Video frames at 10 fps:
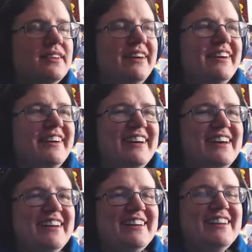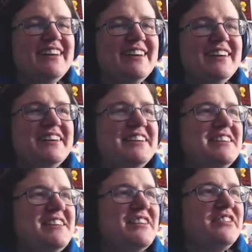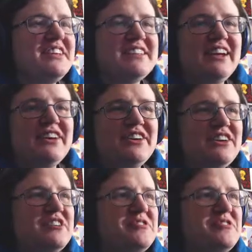I definitely scared her.